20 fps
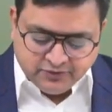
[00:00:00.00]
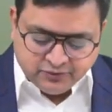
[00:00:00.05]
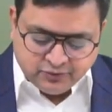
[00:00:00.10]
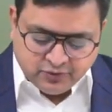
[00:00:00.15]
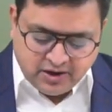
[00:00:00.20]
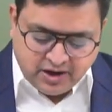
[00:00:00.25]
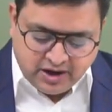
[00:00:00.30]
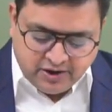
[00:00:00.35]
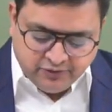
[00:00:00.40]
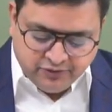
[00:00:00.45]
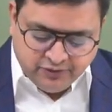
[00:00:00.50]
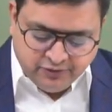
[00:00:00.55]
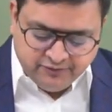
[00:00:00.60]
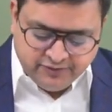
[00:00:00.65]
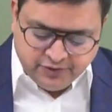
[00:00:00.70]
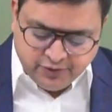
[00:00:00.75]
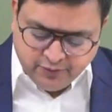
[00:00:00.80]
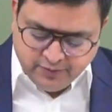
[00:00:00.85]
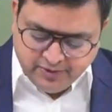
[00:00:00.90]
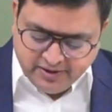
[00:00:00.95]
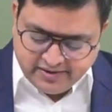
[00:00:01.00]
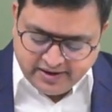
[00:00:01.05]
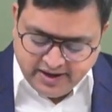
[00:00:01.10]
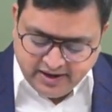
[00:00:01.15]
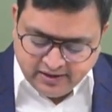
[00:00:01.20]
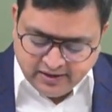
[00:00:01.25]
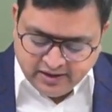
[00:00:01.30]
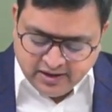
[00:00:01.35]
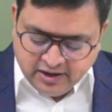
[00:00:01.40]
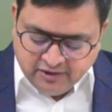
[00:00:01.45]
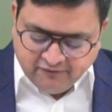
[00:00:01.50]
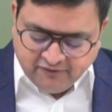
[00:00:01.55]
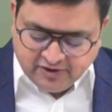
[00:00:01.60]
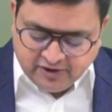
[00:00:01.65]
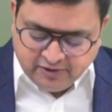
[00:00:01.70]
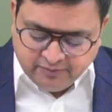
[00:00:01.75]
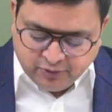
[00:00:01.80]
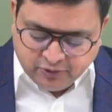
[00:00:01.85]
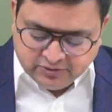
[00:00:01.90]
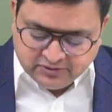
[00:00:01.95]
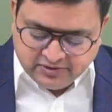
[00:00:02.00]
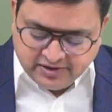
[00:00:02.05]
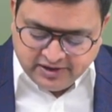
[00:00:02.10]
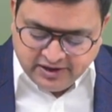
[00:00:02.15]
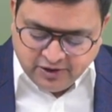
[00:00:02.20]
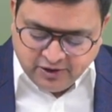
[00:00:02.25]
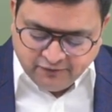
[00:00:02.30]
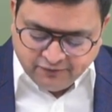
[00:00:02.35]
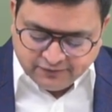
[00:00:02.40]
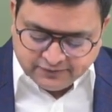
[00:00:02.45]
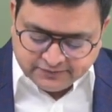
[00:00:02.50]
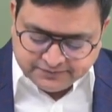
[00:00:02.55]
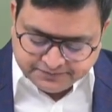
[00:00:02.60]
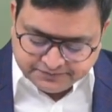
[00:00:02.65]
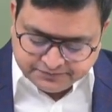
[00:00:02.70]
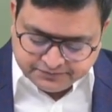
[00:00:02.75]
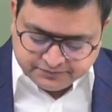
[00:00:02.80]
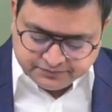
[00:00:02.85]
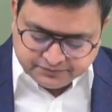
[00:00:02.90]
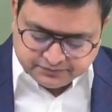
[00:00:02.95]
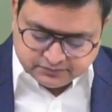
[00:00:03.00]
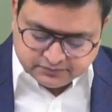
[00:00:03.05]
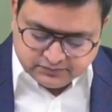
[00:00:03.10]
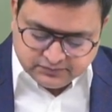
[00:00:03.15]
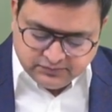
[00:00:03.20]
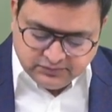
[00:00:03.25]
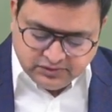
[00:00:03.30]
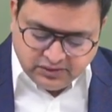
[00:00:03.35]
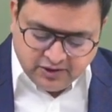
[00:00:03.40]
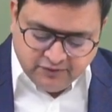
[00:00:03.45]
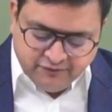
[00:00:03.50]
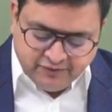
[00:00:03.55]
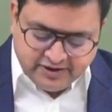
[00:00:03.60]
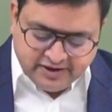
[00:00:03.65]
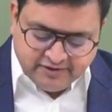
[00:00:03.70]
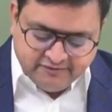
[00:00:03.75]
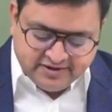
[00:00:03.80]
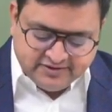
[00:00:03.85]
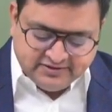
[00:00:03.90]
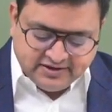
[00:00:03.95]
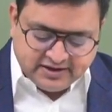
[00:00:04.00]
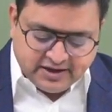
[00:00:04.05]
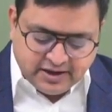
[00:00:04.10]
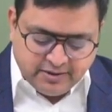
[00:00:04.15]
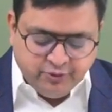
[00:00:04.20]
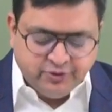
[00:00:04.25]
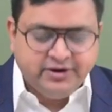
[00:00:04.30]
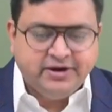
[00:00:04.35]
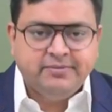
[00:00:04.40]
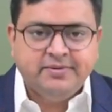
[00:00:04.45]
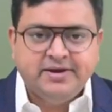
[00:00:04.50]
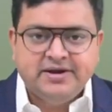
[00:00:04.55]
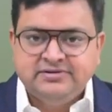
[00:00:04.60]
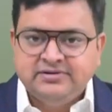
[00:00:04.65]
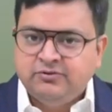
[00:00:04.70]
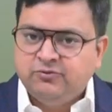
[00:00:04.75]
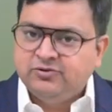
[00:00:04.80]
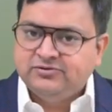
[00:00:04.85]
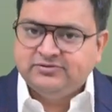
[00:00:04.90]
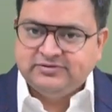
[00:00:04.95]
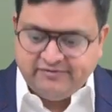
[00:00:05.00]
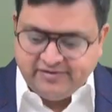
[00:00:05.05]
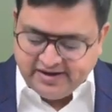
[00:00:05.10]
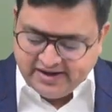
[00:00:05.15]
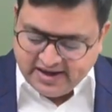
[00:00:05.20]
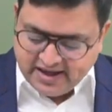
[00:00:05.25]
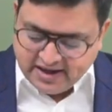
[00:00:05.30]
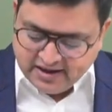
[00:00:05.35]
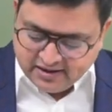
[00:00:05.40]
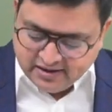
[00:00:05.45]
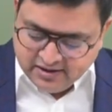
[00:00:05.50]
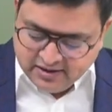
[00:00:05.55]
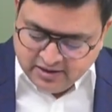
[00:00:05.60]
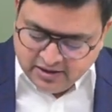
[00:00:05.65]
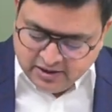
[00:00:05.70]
So how you will write 1 upon 3 of whatever is the commuted pension was 7 lakh.